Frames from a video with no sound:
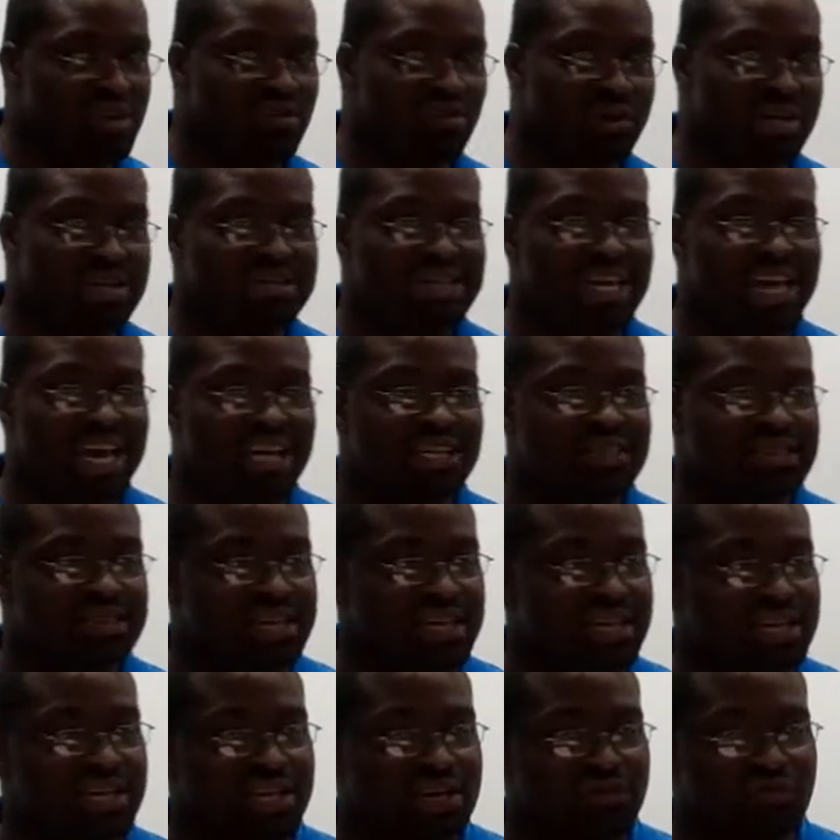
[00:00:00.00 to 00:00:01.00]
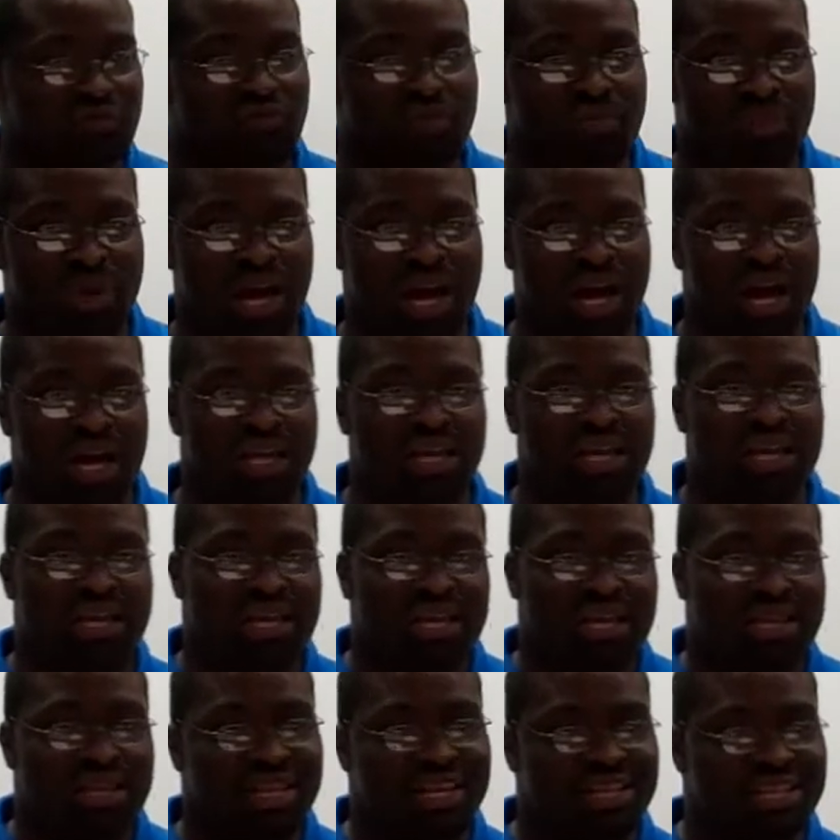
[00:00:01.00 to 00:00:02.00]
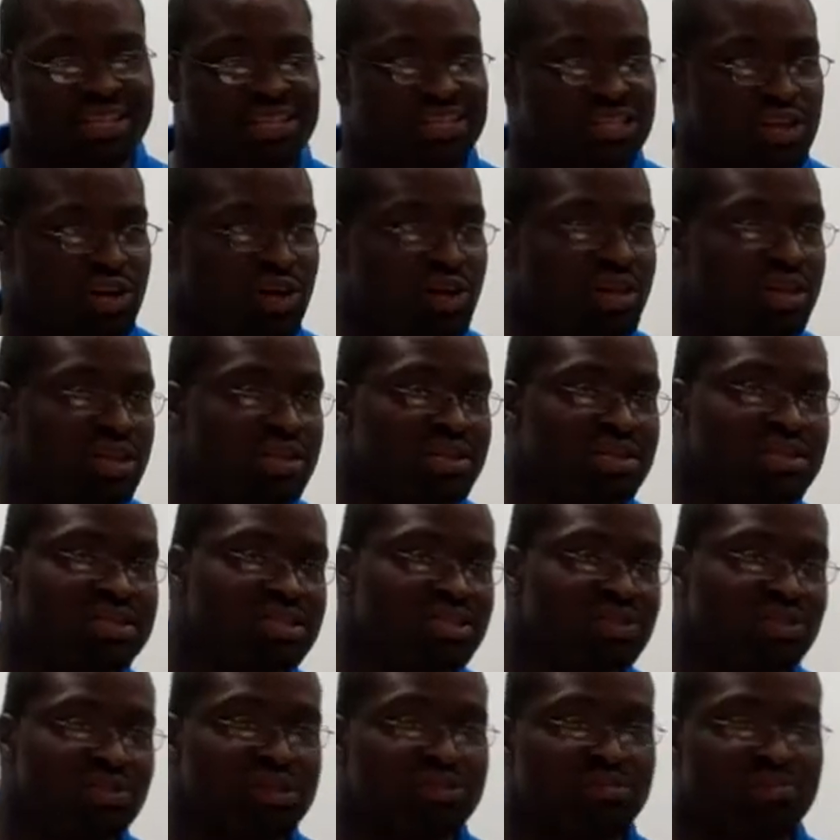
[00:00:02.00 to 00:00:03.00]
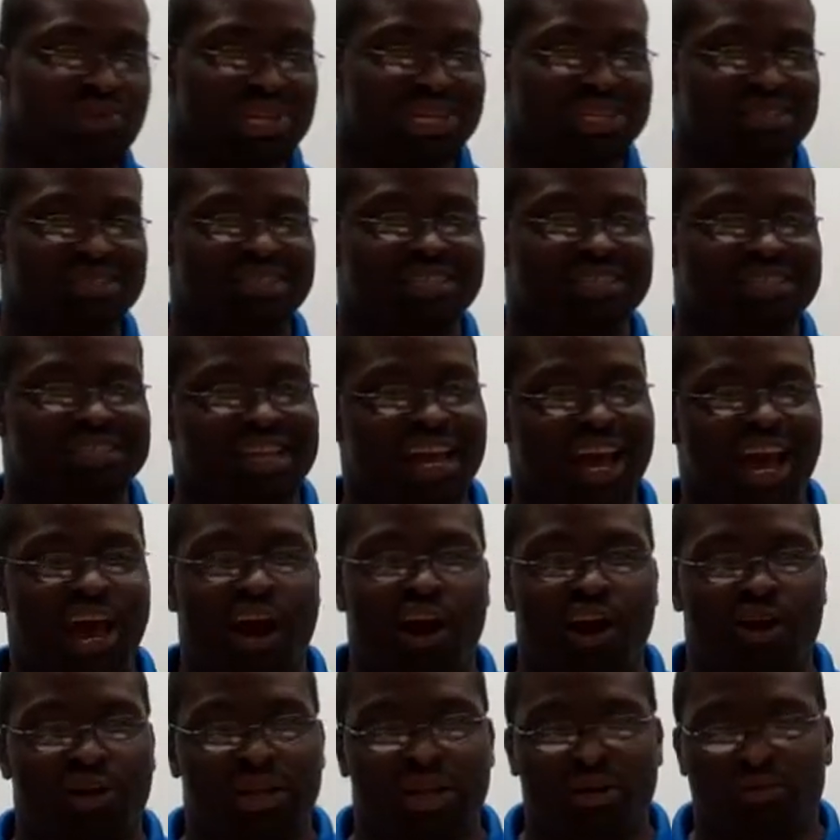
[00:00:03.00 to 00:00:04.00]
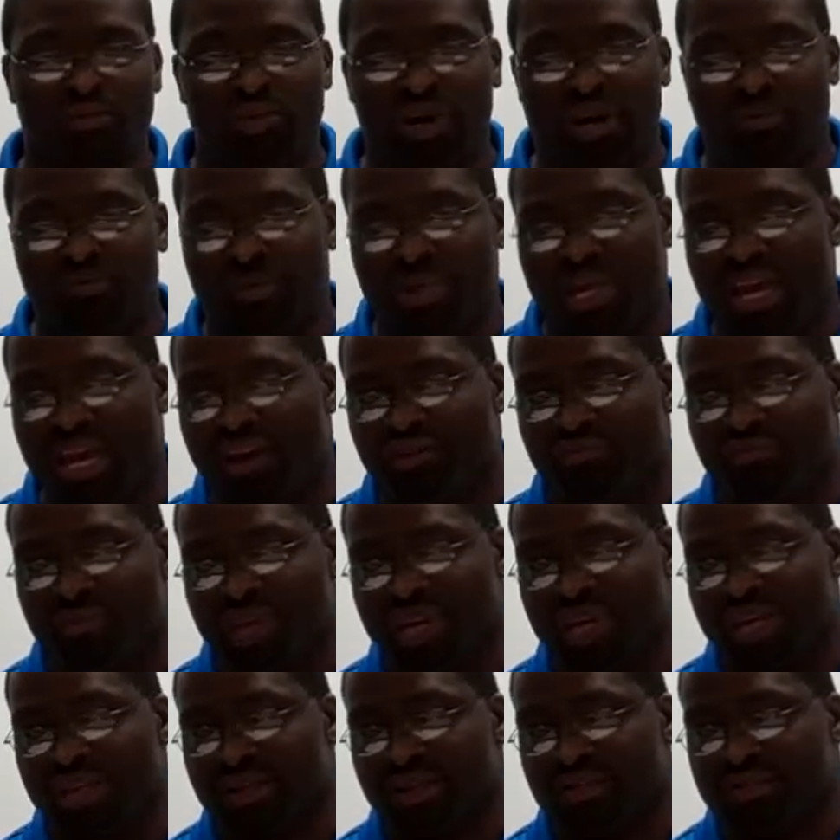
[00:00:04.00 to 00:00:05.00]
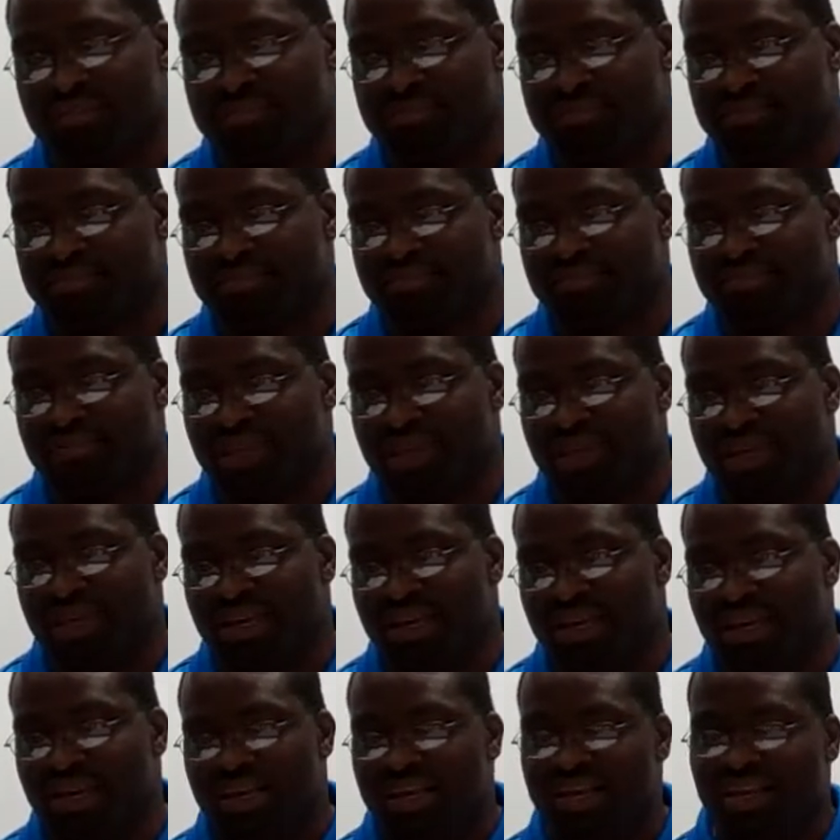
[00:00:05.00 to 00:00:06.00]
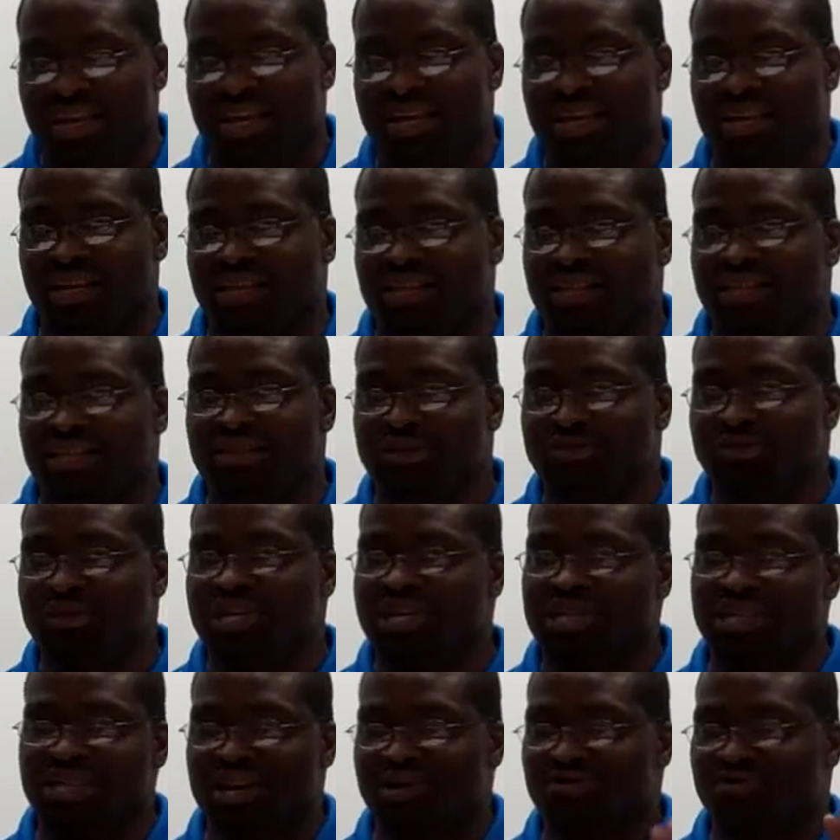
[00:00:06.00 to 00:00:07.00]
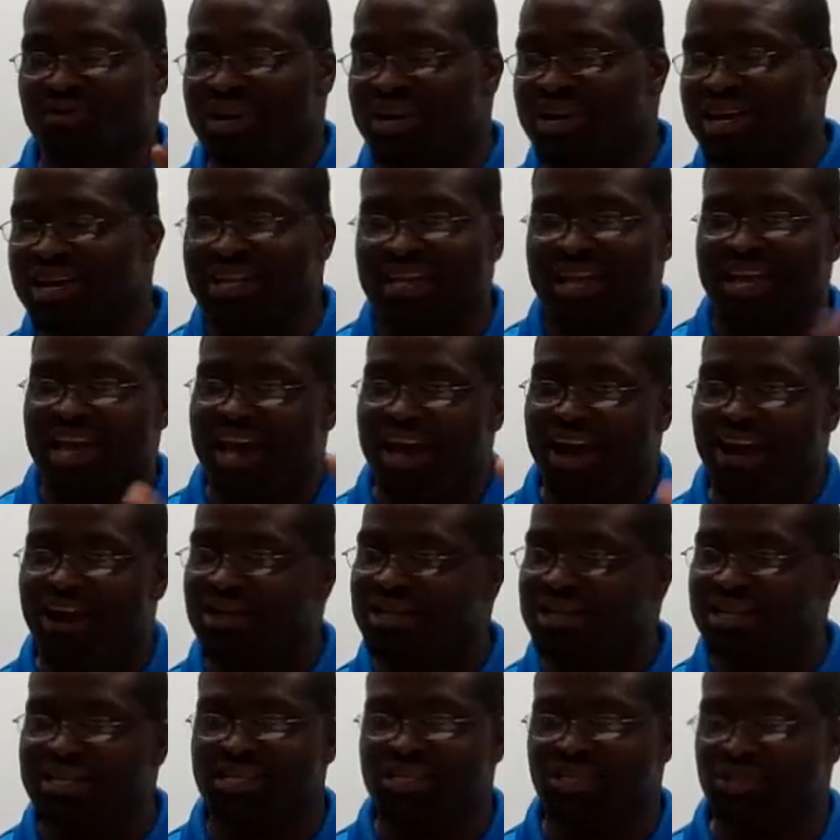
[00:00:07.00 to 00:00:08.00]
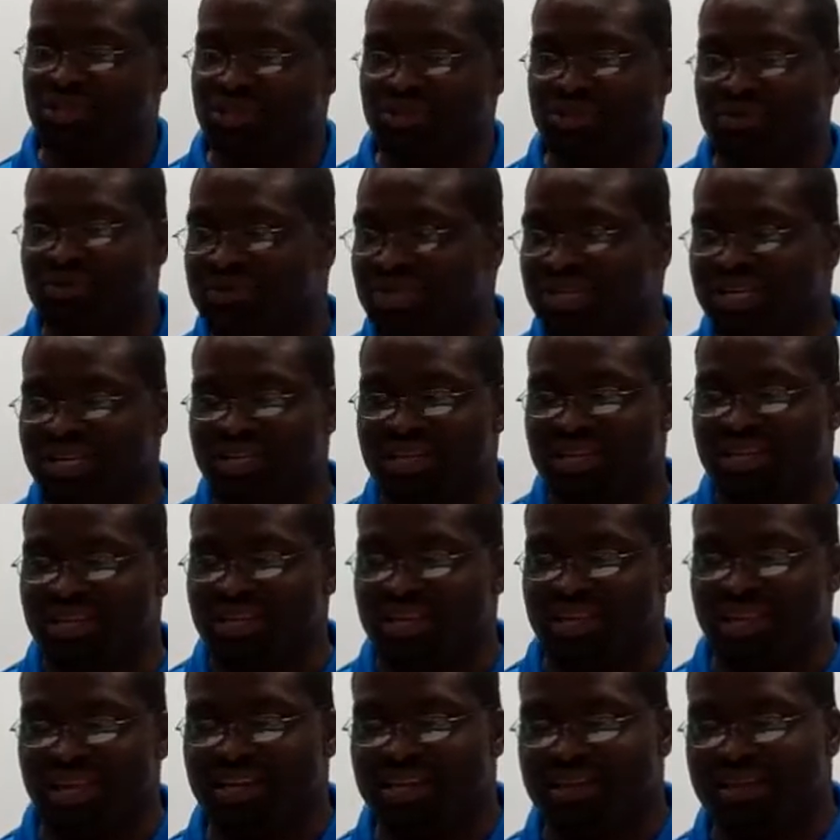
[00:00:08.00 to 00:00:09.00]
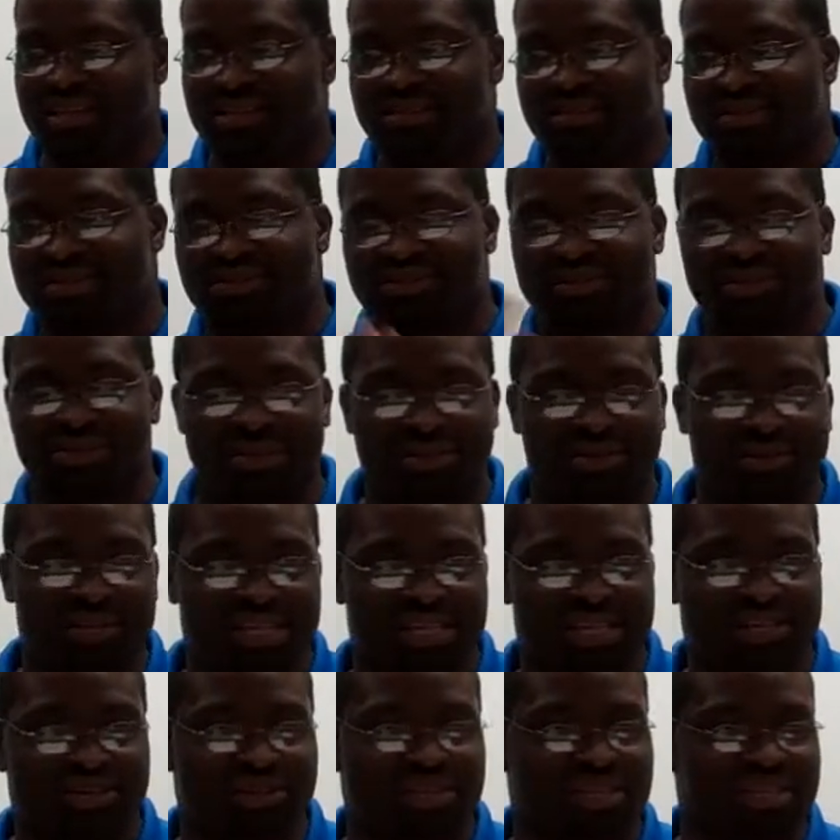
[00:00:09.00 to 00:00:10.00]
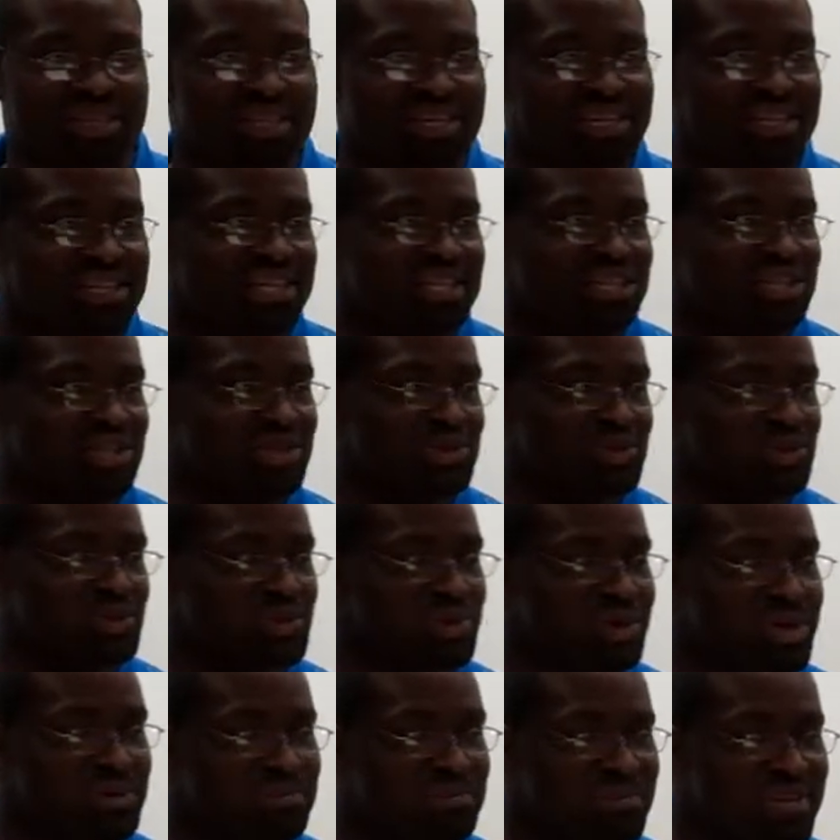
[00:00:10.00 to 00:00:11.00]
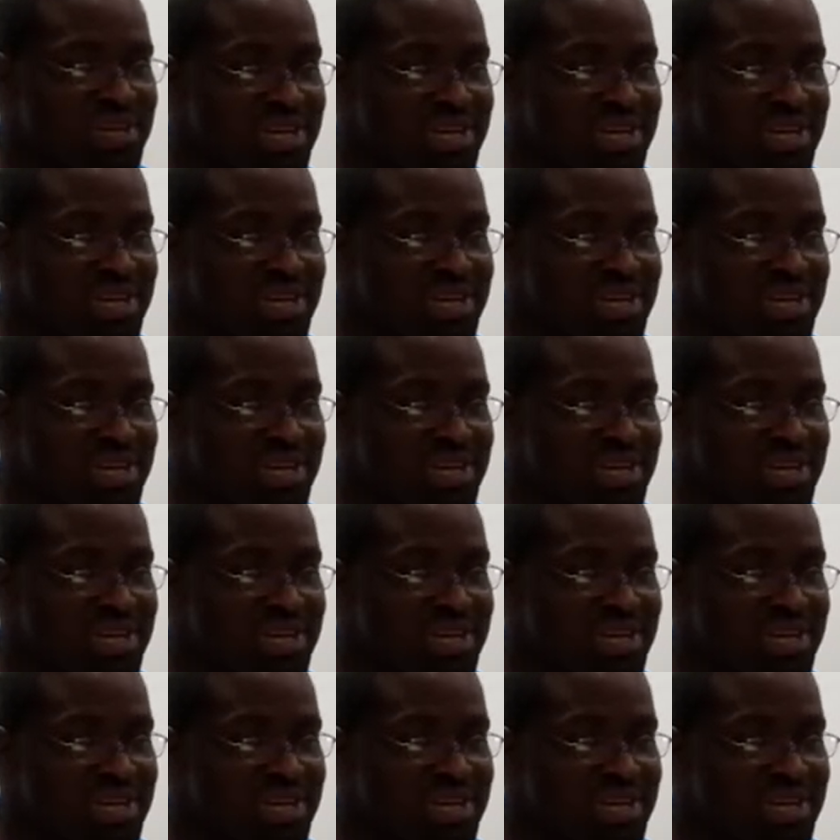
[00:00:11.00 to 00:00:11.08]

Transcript: grace, as that gift from God that is calling us to a place that's higher than where we have been. And that doesn't mean that we're in higher than the Jews or anything like that, so don't get on that theological trip.